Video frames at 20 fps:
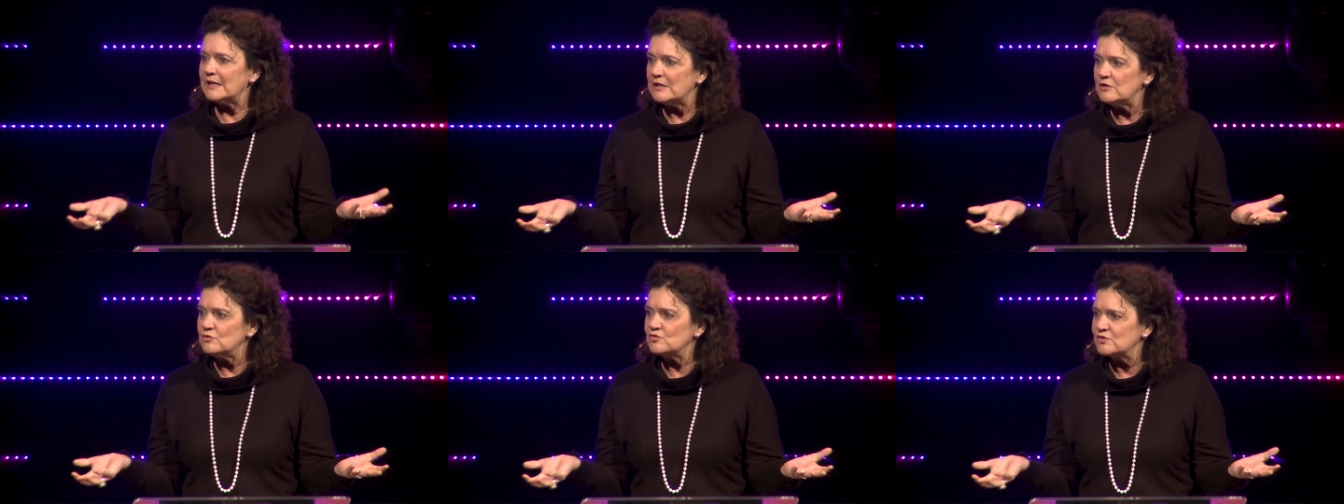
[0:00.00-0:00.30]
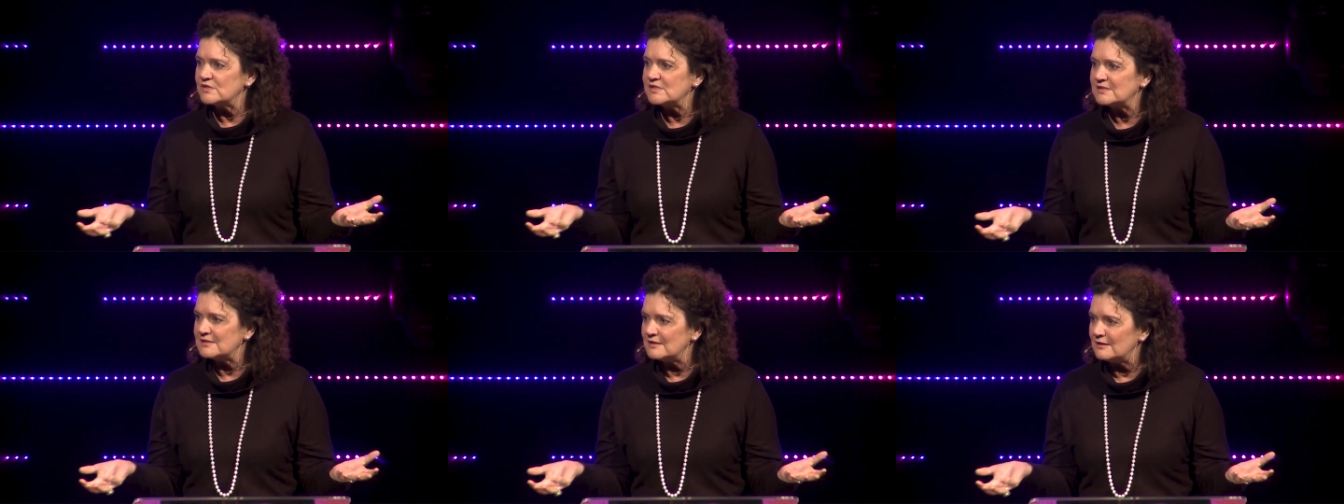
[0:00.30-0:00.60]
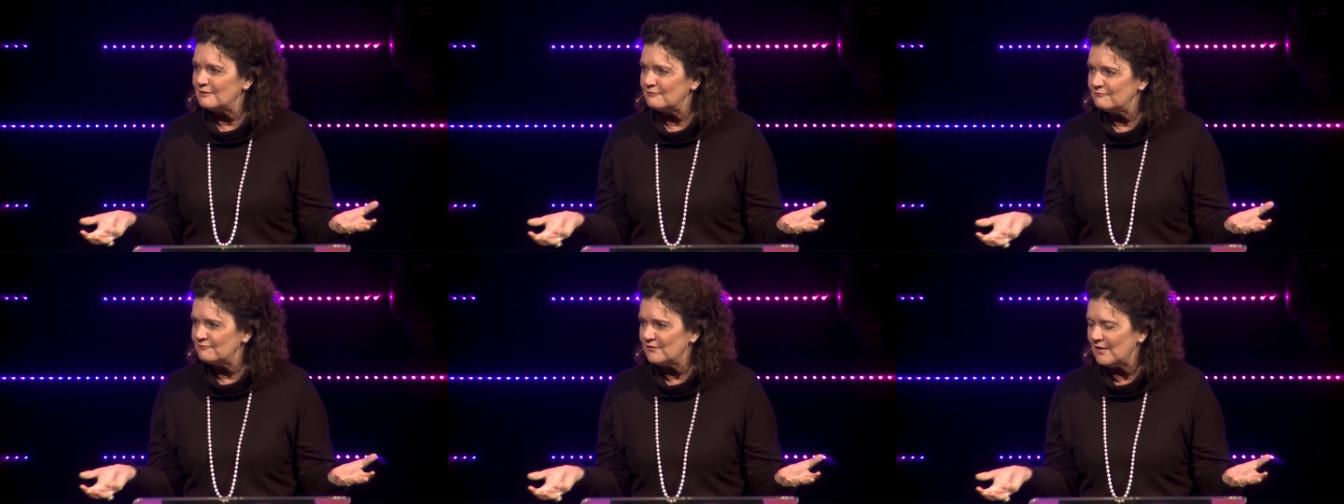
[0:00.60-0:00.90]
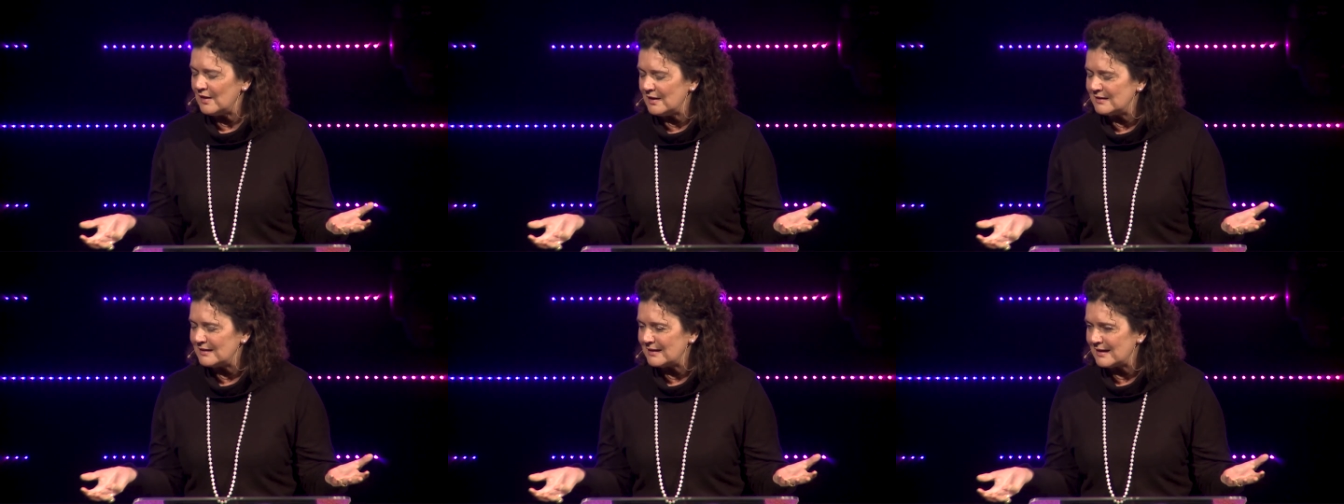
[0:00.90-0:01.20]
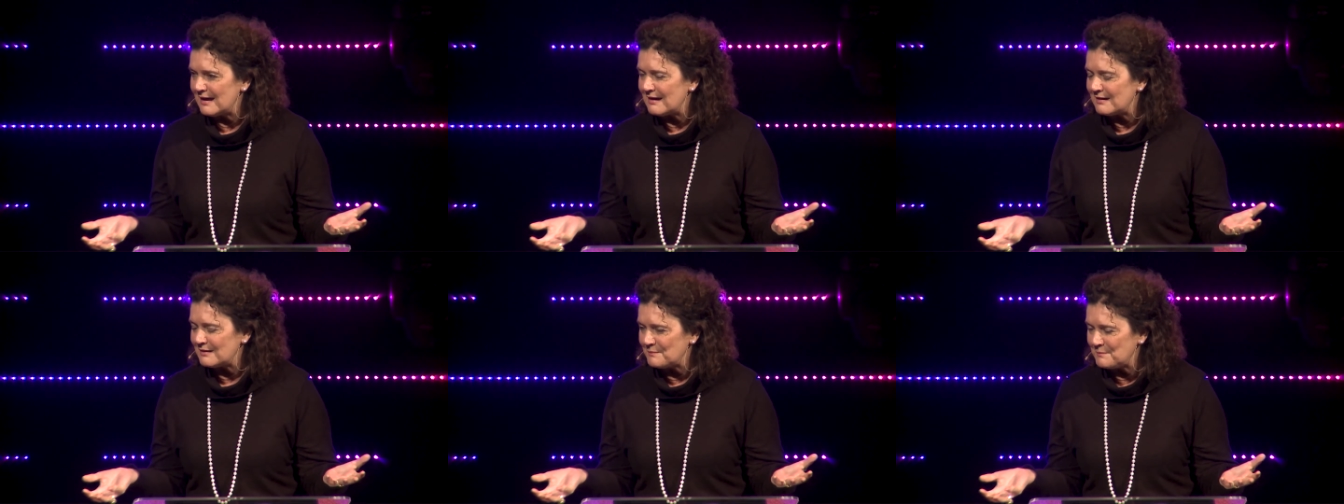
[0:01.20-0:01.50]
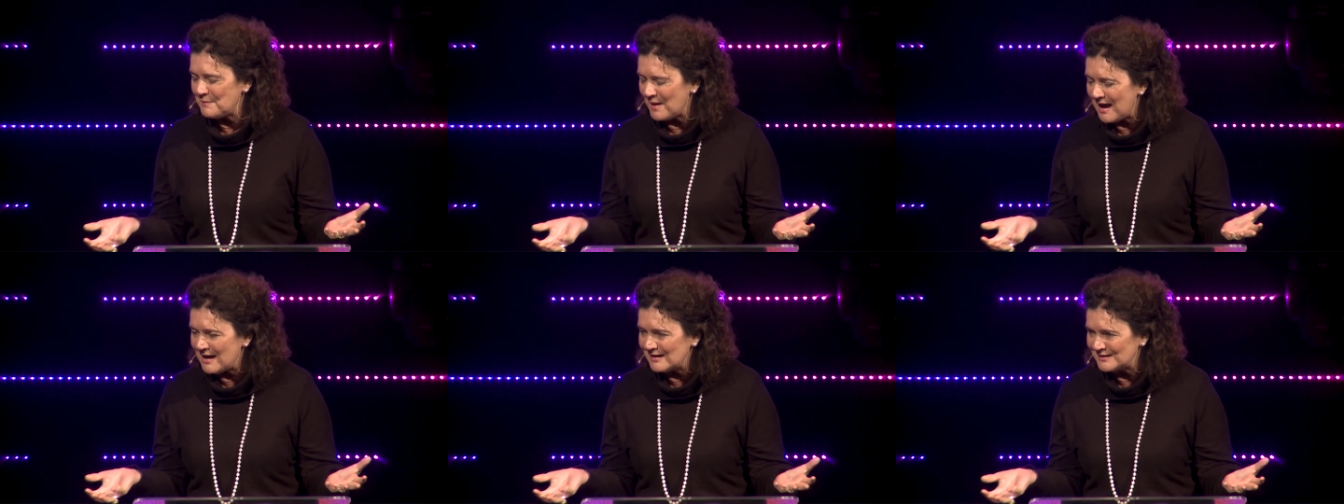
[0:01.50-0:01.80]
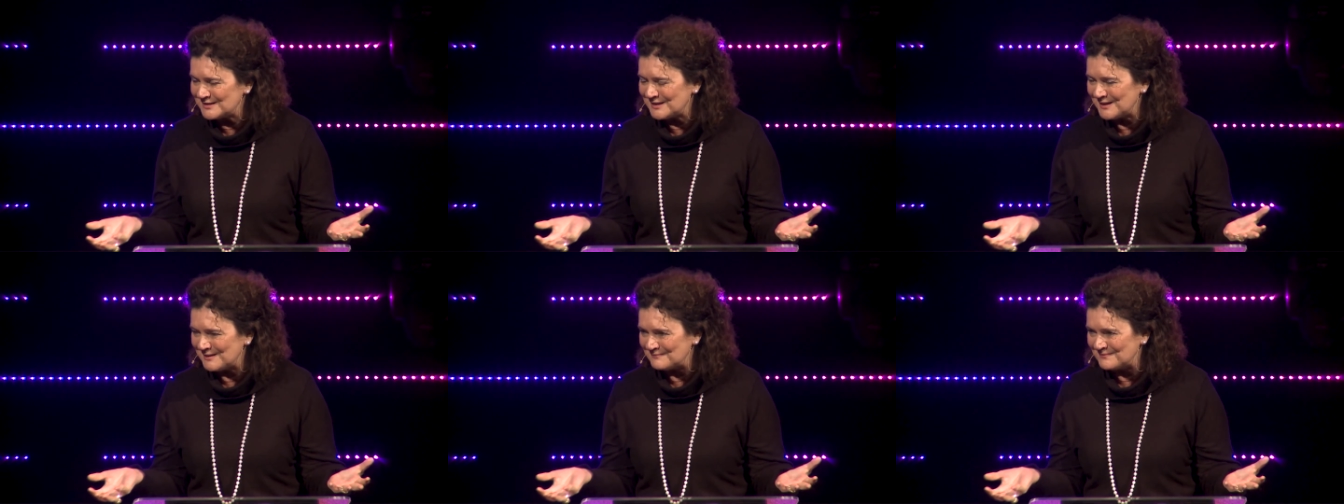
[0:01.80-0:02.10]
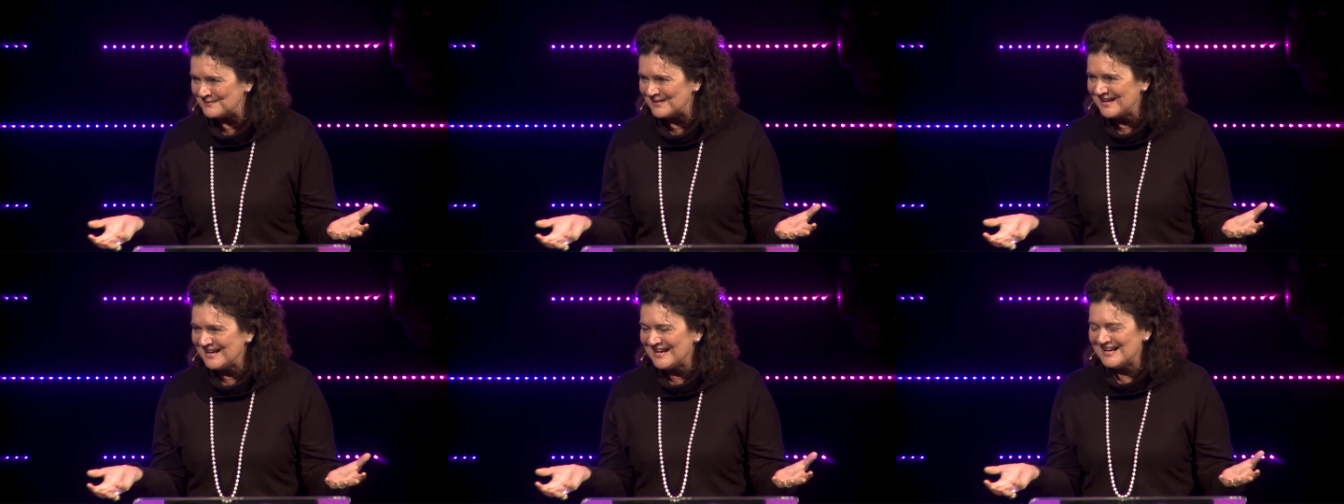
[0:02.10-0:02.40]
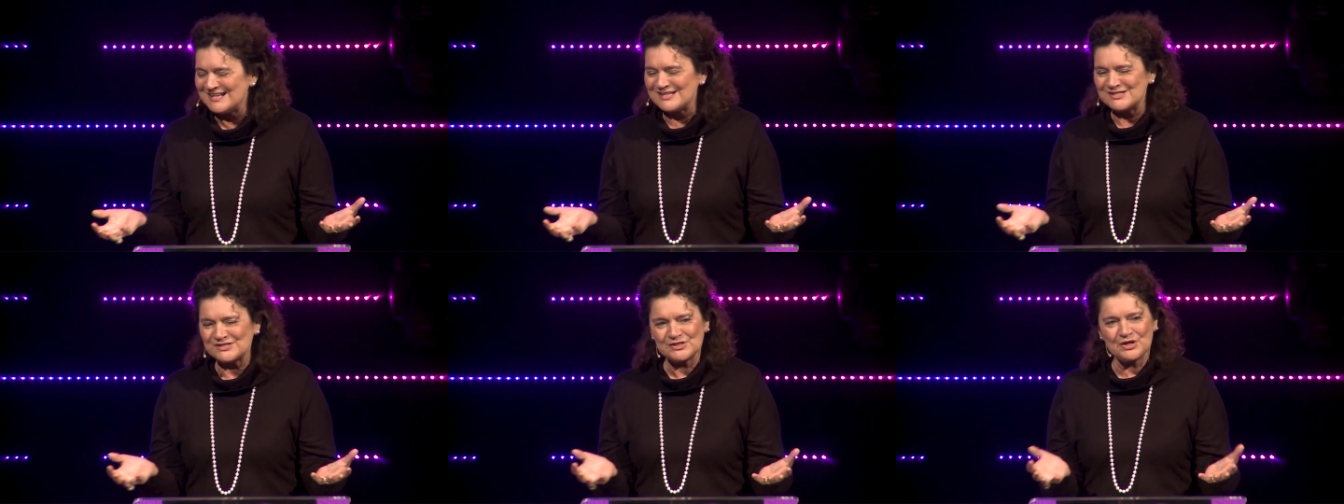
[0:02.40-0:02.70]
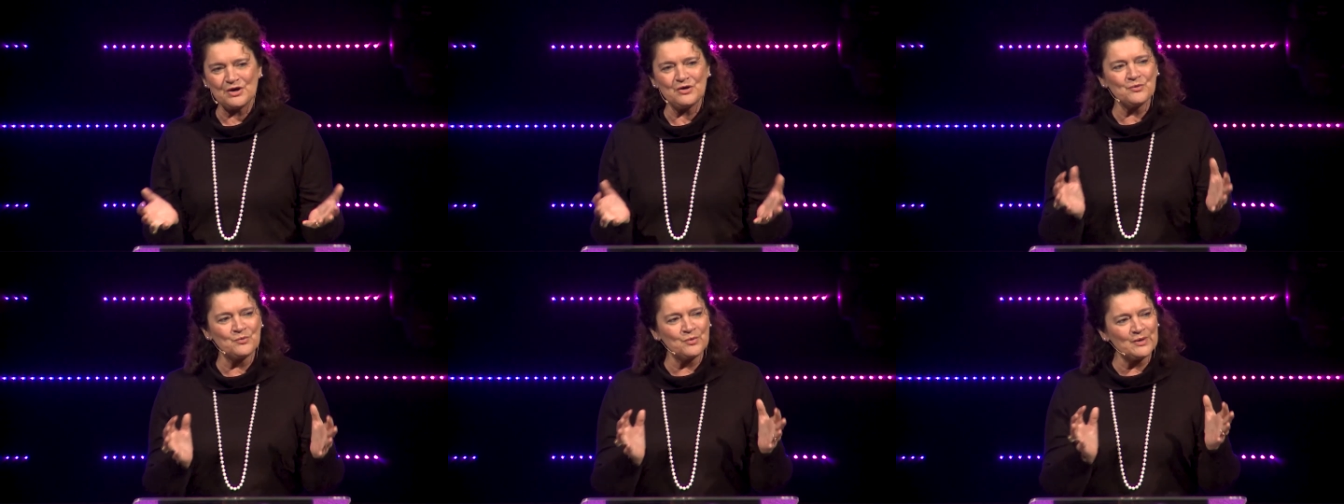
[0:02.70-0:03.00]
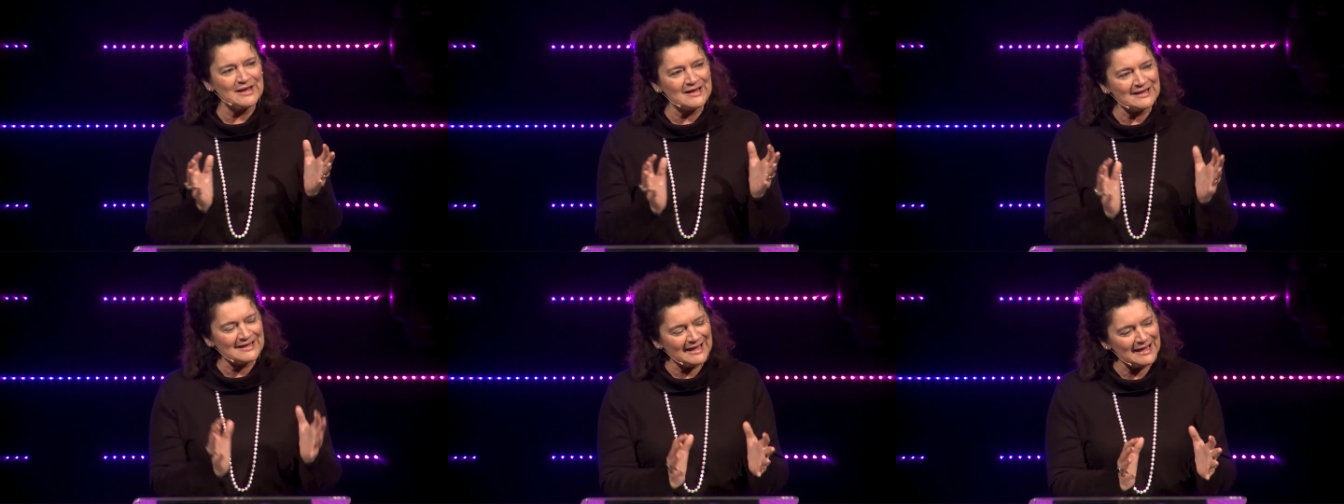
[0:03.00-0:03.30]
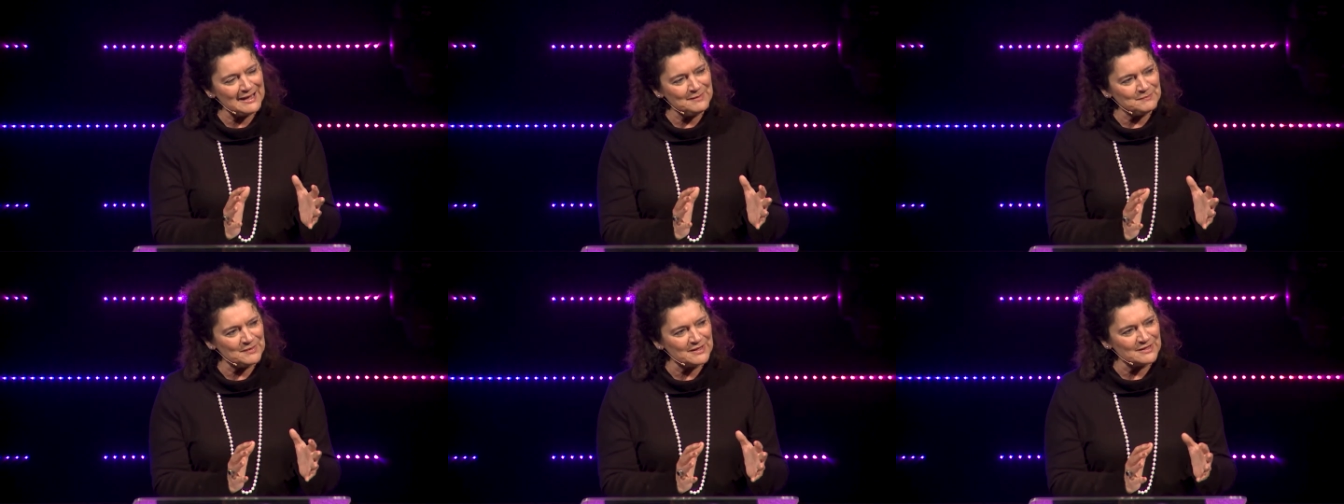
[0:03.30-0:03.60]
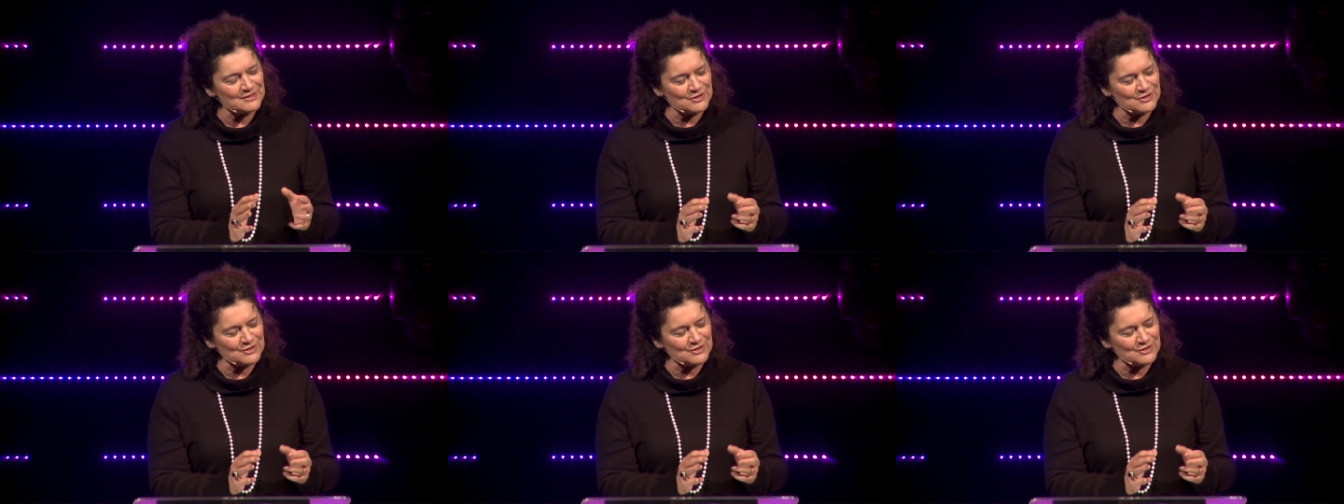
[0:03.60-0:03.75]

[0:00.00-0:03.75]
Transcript: interested in finding out about him. So we're keeping the